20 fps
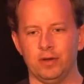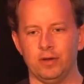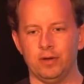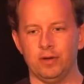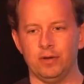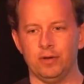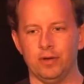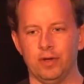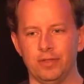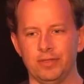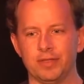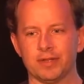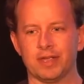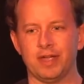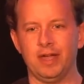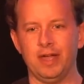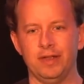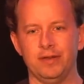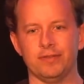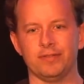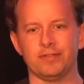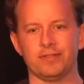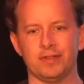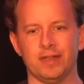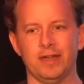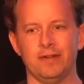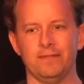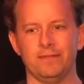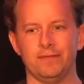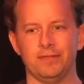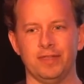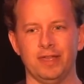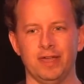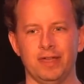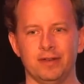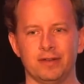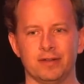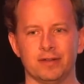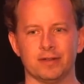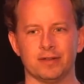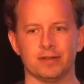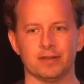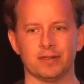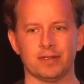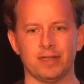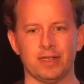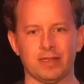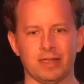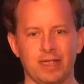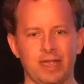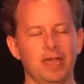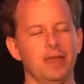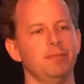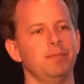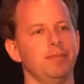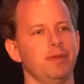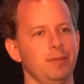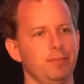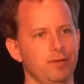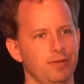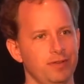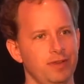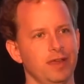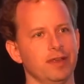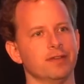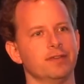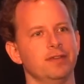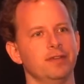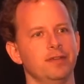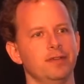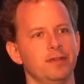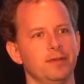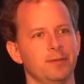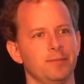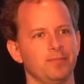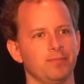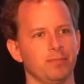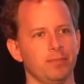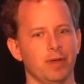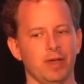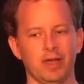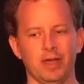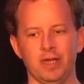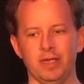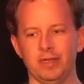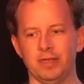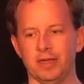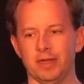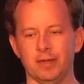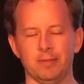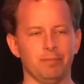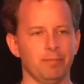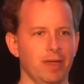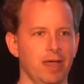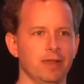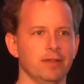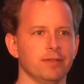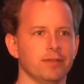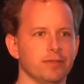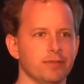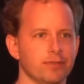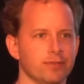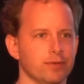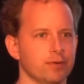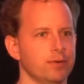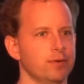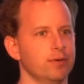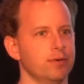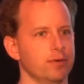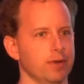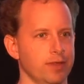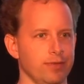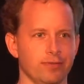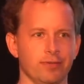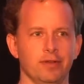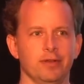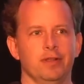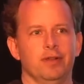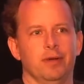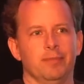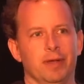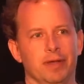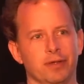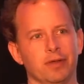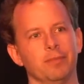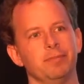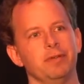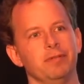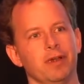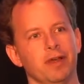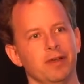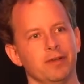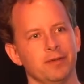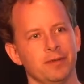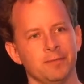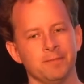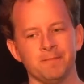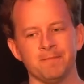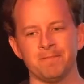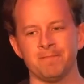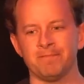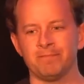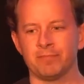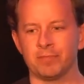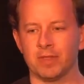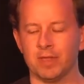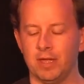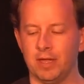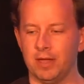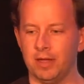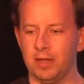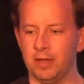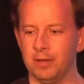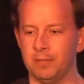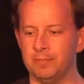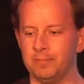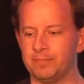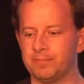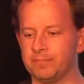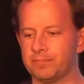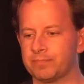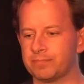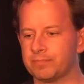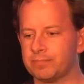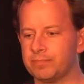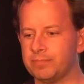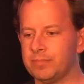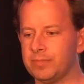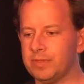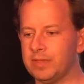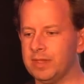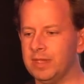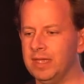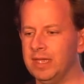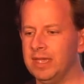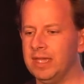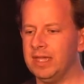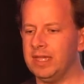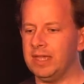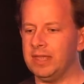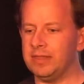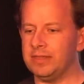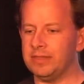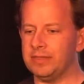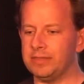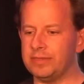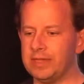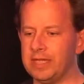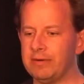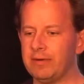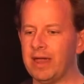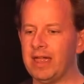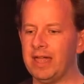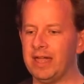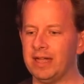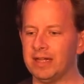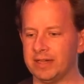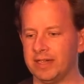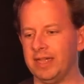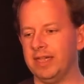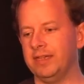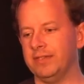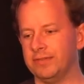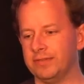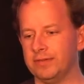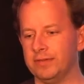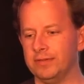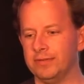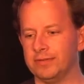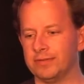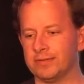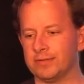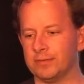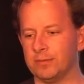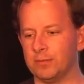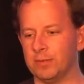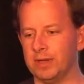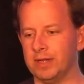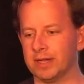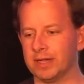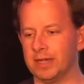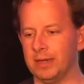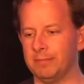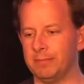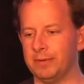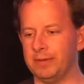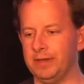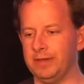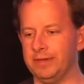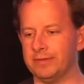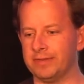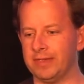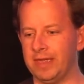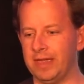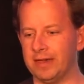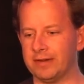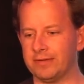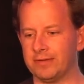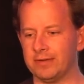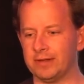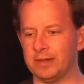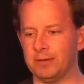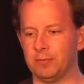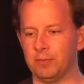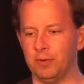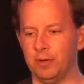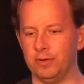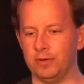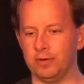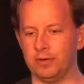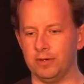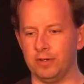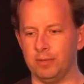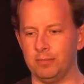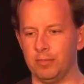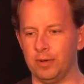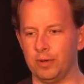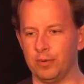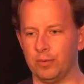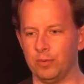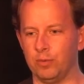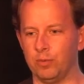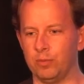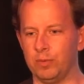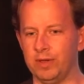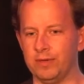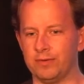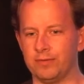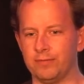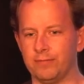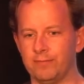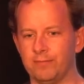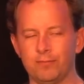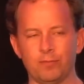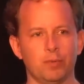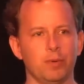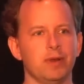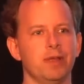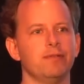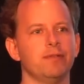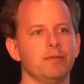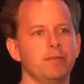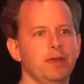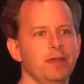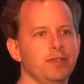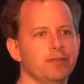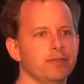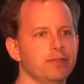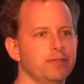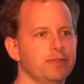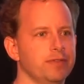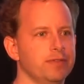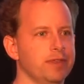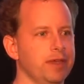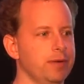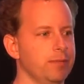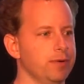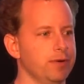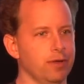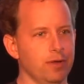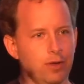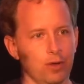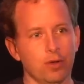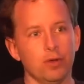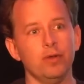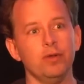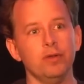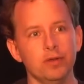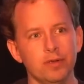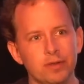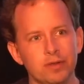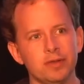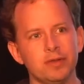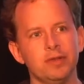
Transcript: not the kind of stuff that can be protected by uh, patents or, and certainly not by copyright. Um, there are cases where companies actually want a model which, for whatever reason, they want to own.